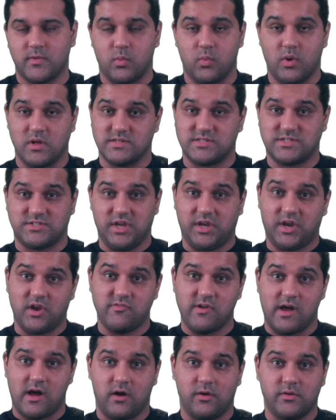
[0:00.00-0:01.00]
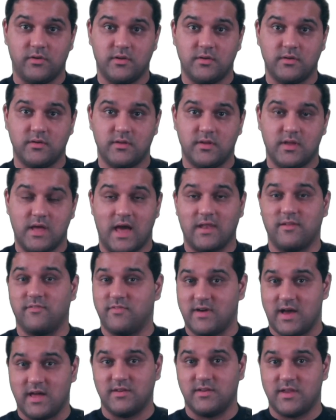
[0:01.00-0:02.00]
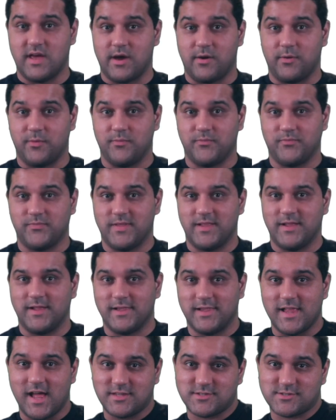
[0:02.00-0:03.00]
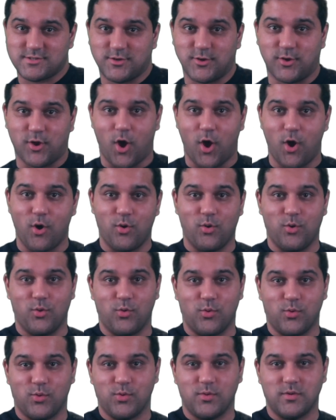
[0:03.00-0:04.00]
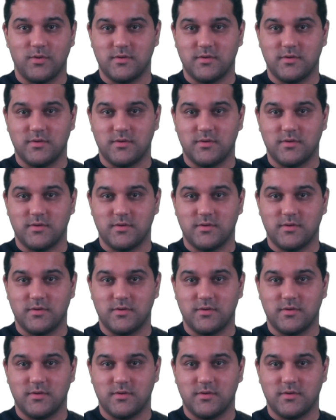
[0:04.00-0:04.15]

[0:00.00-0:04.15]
Well, stick around and find out. Let's go!